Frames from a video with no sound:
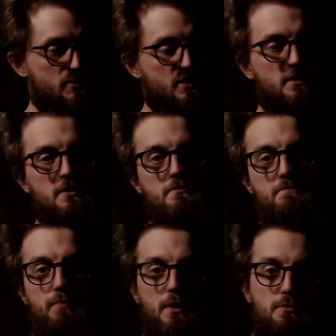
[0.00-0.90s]
going to use
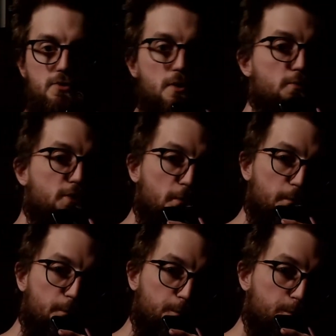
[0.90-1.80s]
Bluetooth
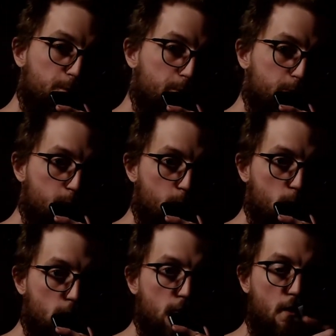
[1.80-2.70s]

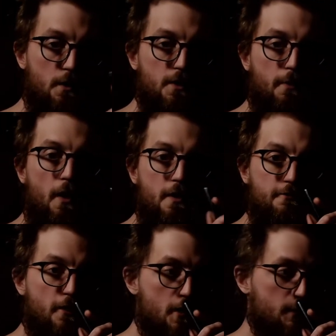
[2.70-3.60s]
on the
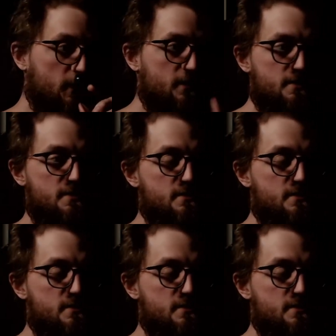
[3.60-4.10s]
PinePhone because